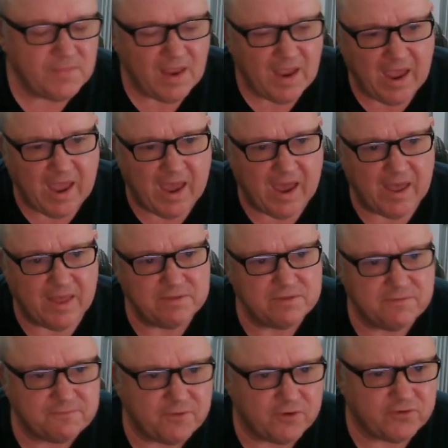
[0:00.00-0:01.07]
And
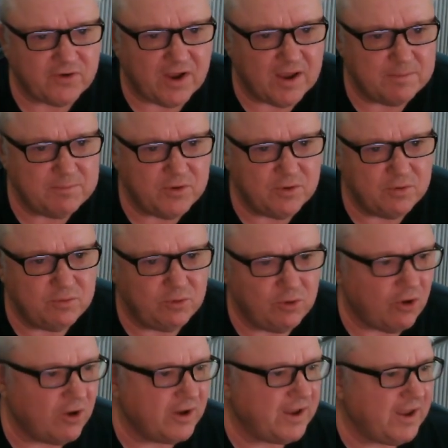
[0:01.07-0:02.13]
the first time you
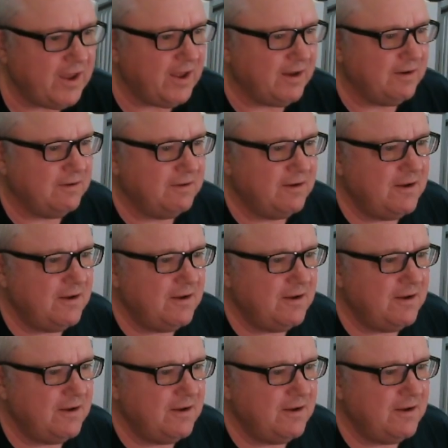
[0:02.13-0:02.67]
log in,